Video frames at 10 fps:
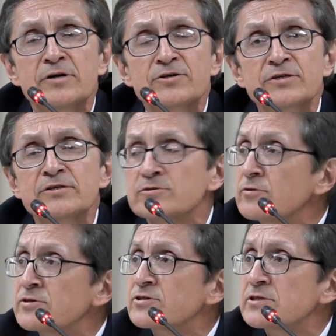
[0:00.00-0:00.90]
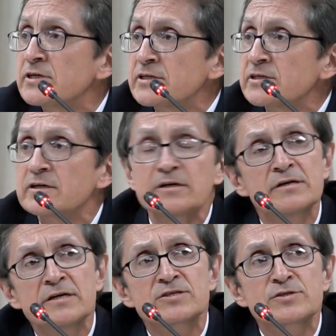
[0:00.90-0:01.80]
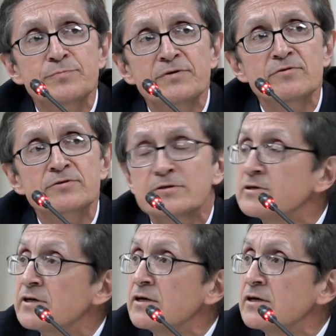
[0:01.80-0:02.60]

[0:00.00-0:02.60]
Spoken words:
Russia is not starting its pivot